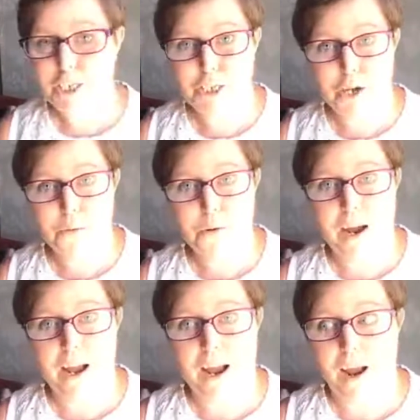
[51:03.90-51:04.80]
So
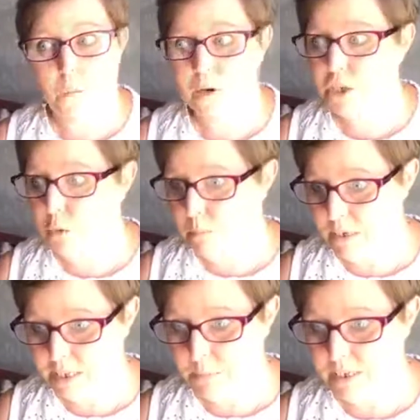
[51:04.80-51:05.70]
we're doing
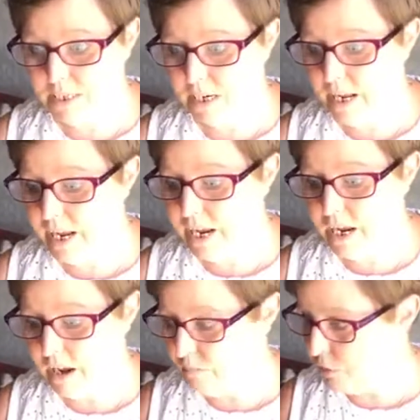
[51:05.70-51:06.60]
bits and pieces in
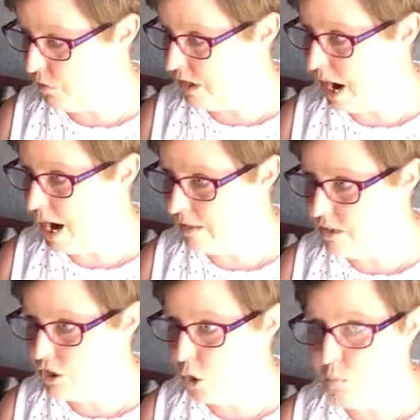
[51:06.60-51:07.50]
here. I've brought the
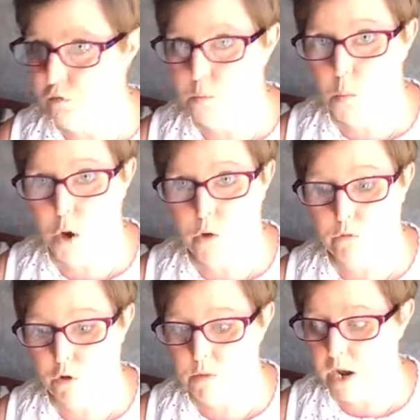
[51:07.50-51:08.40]
island up from my
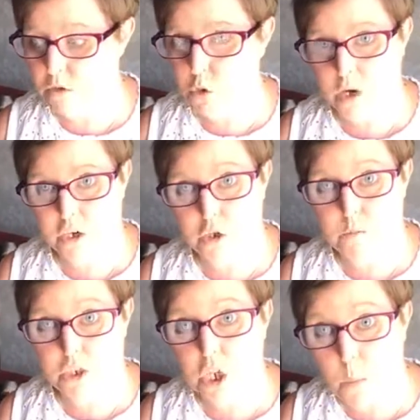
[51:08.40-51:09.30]
workroom now so I can do
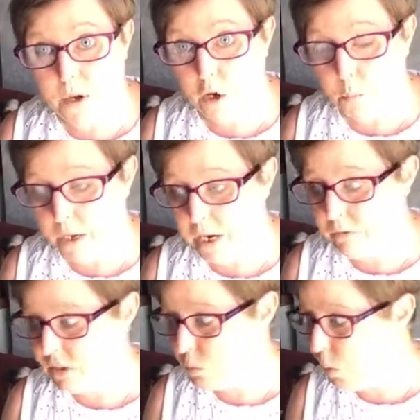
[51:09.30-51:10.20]
my sewing up
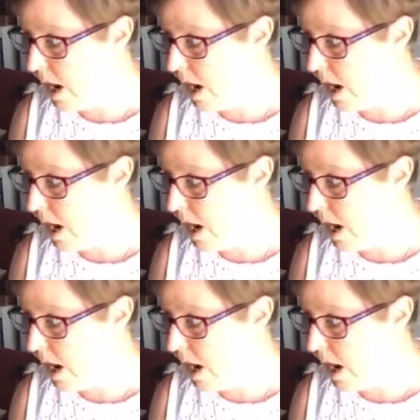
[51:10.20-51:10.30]
here as